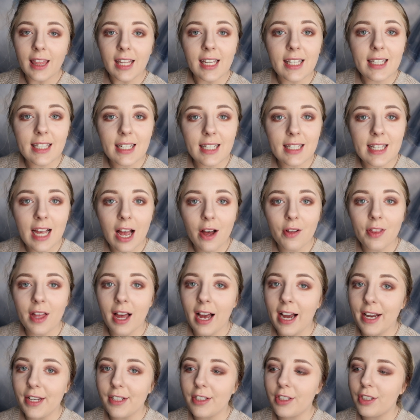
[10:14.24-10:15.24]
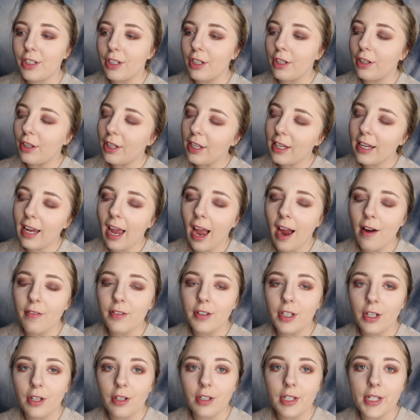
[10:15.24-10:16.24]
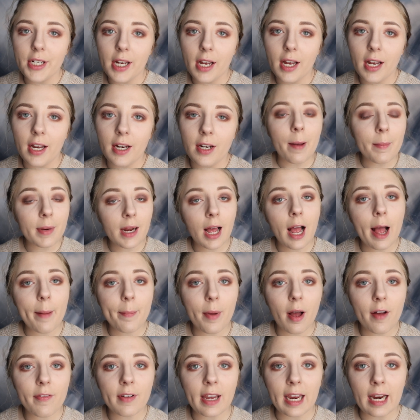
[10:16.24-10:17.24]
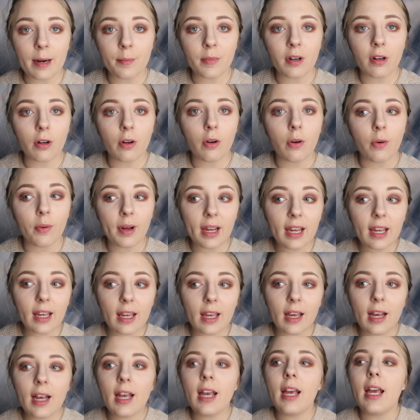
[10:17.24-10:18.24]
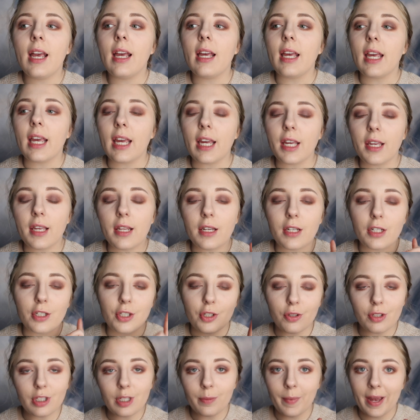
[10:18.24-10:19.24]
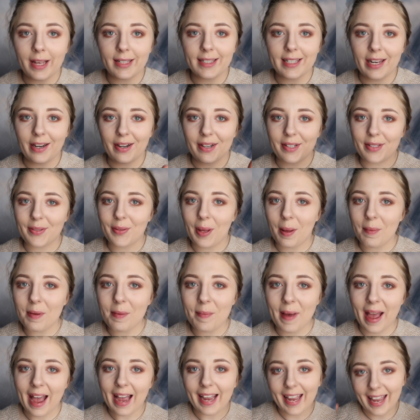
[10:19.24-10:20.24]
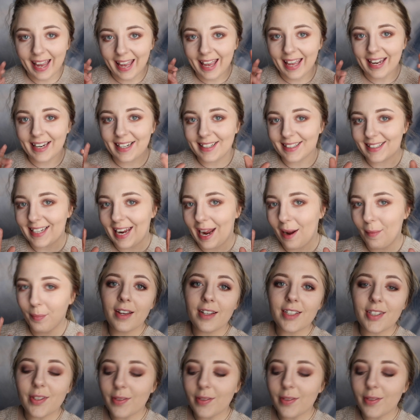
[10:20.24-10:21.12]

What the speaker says: This is how the eyes should look after you're done. I'm gonna hop off camera quick and do some mascara, so I'll be back in a snap.